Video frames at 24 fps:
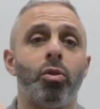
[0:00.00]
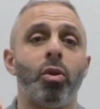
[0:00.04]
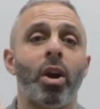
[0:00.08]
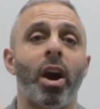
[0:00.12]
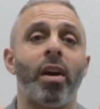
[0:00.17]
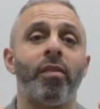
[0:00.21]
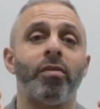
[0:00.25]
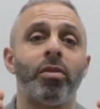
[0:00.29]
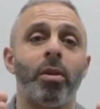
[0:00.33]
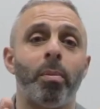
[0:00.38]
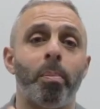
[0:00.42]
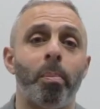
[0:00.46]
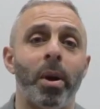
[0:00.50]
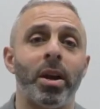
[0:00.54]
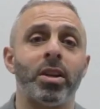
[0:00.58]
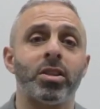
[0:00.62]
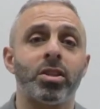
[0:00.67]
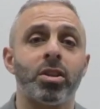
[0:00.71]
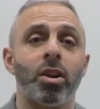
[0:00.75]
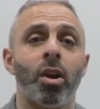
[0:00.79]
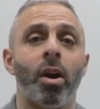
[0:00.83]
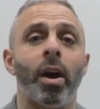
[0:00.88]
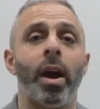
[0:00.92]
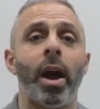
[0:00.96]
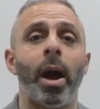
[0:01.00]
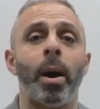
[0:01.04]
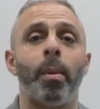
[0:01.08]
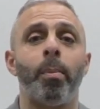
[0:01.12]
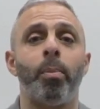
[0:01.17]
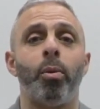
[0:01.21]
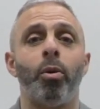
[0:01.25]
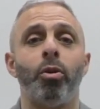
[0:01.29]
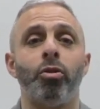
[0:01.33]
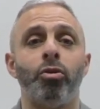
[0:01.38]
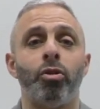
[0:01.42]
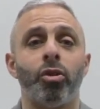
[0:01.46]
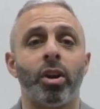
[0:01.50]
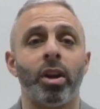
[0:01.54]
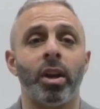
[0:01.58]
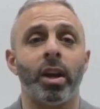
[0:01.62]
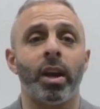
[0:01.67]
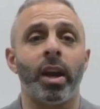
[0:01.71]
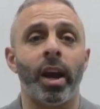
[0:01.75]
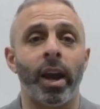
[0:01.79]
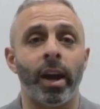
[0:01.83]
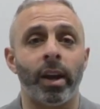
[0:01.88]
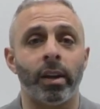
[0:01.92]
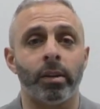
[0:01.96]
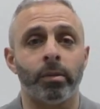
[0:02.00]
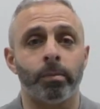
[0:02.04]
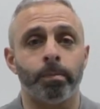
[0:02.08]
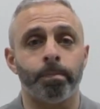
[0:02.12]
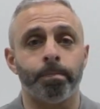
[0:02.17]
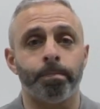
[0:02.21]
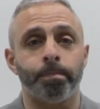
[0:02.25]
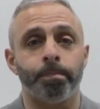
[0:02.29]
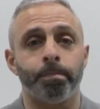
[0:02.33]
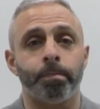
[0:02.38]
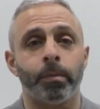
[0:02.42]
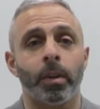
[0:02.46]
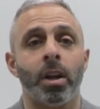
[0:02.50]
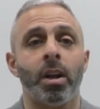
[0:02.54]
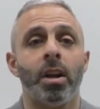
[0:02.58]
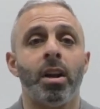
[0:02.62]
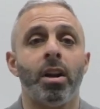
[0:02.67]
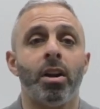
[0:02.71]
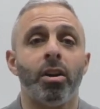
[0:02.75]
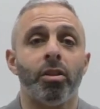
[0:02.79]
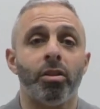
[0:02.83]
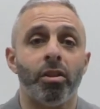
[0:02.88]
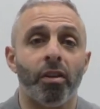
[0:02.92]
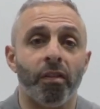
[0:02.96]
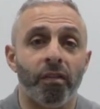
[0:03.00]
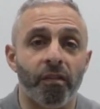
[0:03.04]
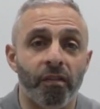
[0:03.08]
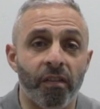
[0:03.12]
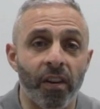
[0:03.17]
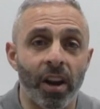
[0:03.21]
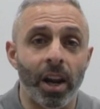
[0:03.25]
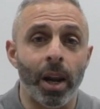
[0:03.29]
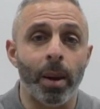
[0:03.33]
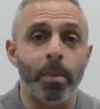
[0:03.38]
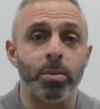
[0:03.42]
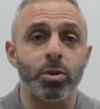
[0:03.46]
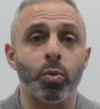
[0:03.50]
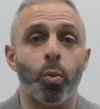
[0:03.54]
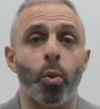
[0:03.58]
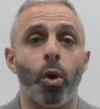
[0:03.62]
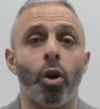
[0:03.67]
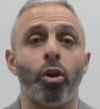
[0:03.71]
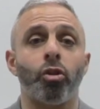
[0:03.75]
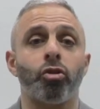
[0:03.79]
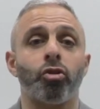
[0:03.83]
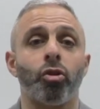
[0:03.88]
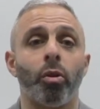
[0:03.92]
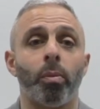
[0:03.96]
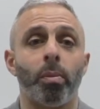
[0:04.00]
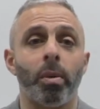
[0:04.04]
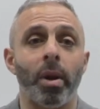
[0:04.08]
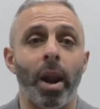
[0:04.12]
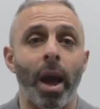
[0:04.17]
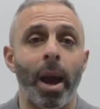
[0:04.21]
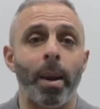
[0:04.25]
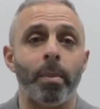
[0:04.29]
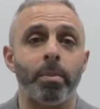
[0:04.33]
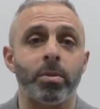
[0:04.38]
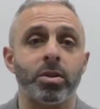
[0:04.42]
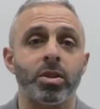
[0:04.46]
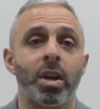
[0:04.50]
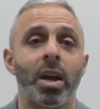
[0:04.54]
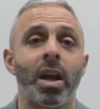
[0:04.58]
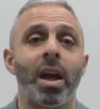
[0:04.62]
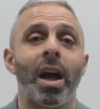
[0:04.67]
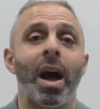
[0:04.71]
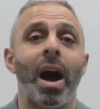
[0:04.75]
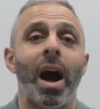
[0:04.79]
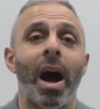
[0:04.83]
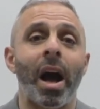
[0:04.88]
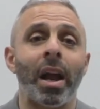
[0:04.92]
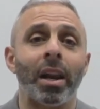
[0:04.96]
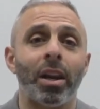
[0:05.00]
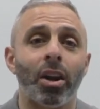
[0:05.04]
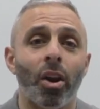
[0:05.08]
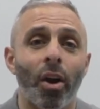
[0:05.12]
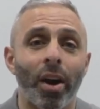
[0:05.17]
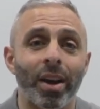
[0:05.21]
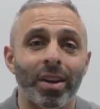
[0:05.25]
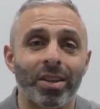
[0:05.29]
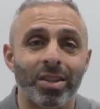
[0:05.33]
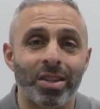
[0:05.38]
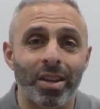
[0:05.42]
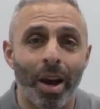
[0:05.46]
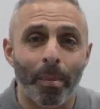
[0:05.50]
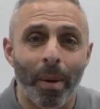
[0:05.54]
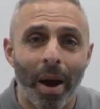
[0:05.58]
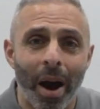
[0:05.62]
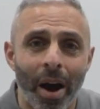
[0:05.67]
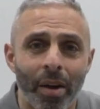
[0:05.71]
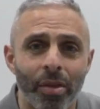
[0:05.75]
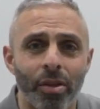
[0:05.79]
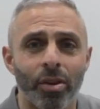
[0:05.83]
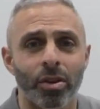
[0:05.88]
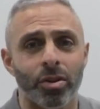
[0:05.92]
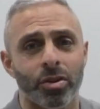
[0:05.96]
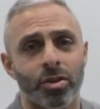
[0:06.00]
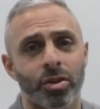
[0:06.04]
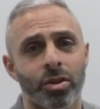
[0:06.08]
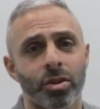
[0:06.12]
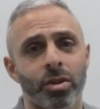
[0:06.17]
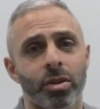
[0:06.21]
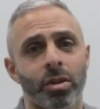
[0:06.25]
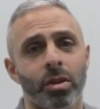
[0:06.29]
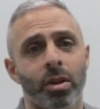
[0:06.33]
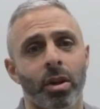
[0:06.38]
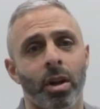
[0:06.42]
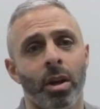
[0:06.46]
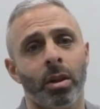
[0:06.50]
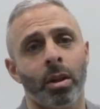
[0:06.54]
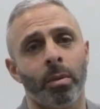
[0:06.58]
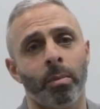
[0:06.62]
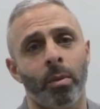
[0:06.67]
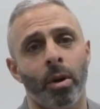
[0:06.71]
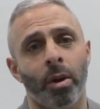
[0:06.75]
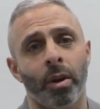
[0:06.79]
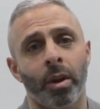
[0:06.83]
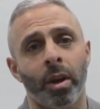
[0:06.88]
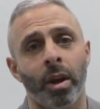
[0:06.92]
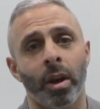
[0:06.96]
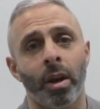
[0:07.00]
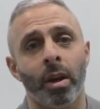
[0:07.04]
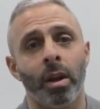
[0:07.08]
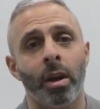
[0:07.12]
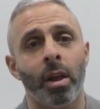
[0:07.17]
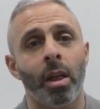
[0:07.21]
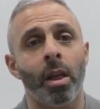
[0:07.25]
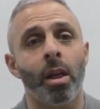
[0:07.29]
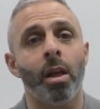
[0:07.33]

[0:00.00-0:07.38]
you have the best light output you can get. The Philips workshop lamps, unlike some others in the market,